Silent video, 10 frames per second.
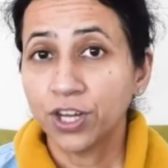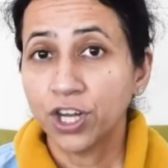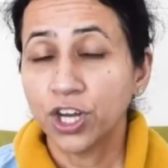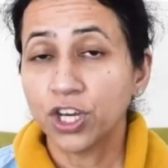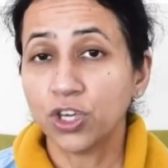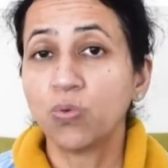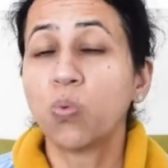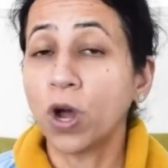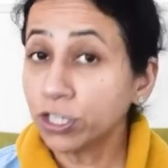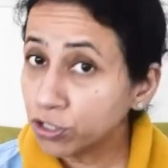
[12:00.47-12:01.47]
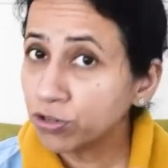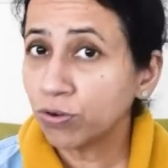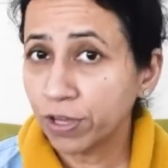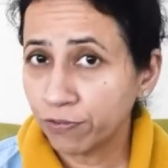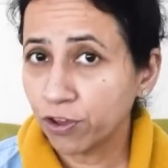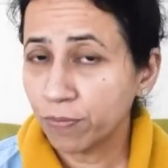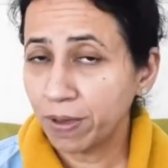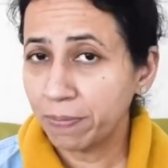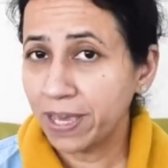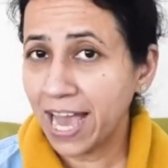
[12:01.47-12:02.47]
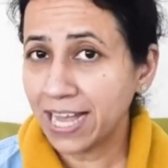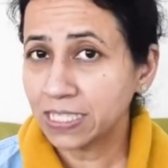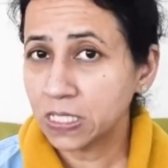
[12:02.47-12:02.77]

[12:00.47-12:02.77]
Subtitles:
you want to know if your baby has